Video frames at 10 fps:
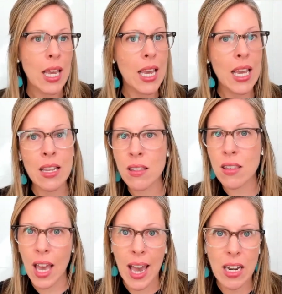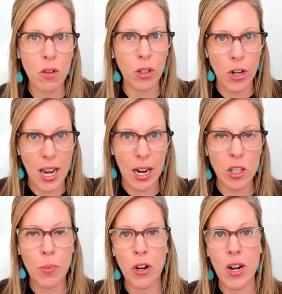inside of the learning
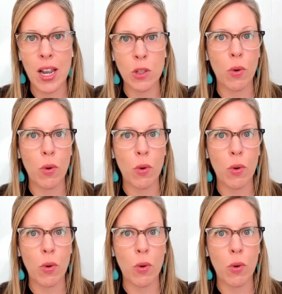experience